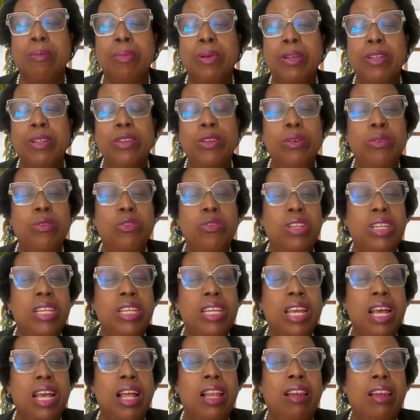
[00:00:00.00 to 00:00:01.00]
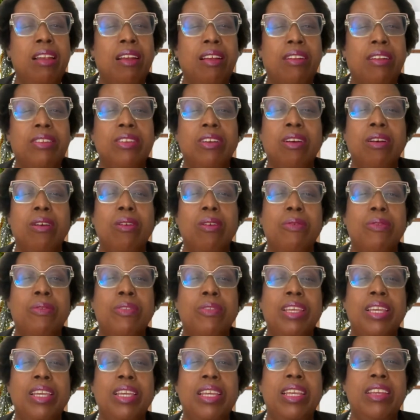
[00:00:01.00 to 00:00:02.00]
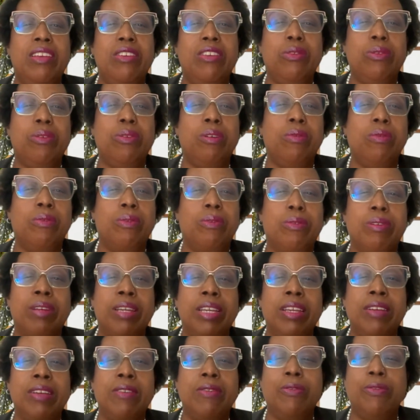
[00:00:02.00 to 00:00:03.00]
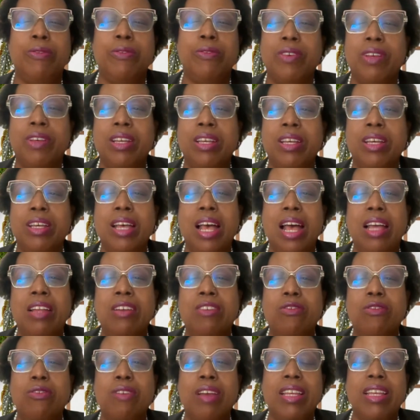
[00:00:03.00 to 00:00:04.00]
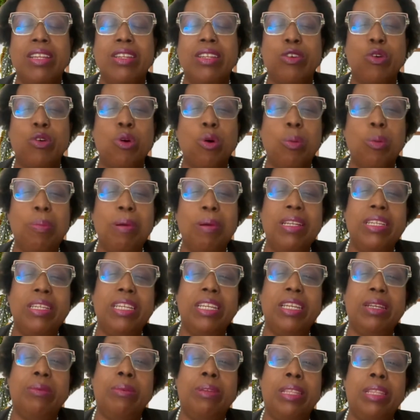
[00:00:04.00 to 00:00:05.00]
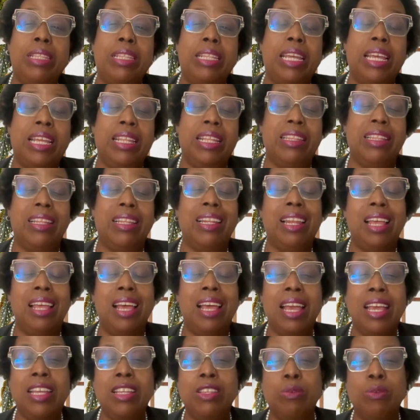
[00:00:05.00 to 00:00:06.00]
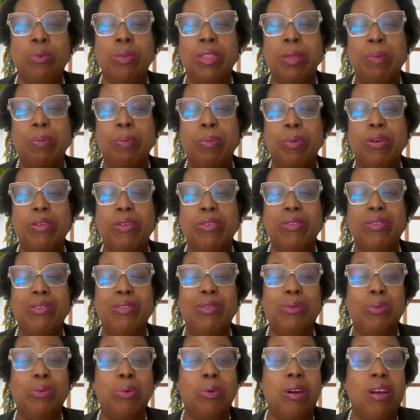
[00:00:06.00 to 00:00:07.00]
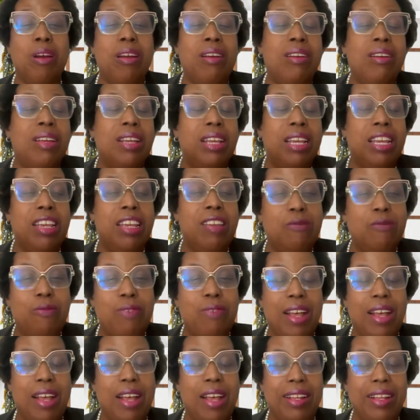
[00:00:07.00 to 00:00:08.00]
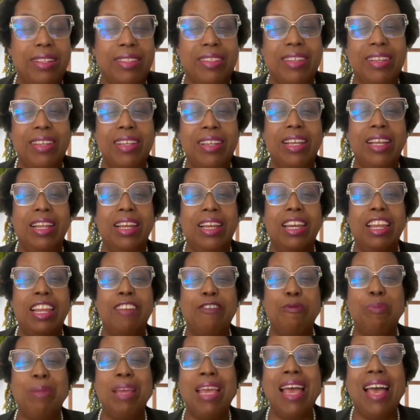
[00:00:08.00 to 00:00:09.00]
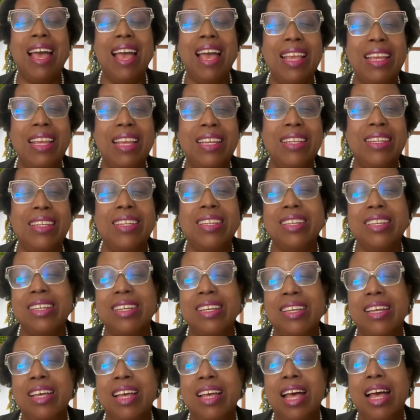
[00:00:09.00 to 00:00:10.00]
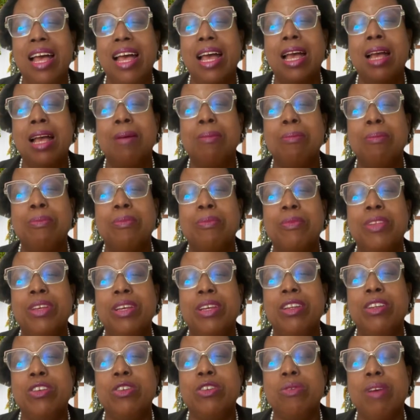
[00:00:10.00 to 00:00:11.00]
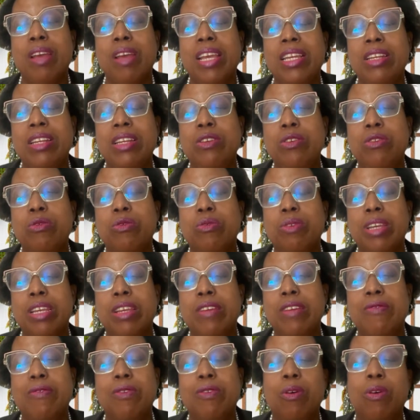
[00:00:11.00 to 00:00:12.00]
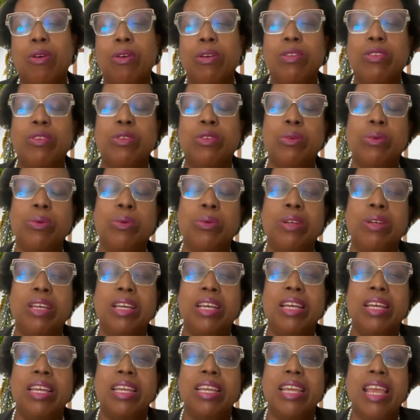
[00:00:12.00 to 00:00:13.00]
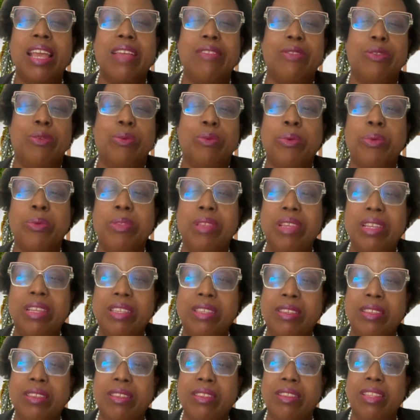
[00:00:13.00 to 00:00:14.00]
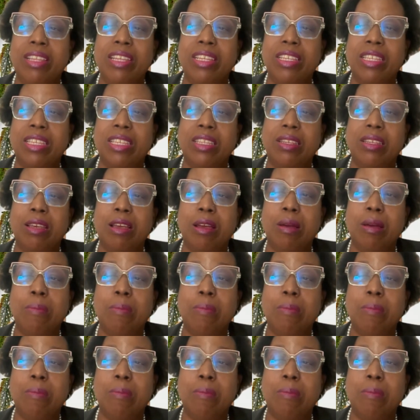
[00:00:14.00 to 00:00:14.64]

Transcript: But usually a lot of the issue of grief and trying to cope and deal with death lies with the persons who are in fact left behind, trying to grieve or to get through this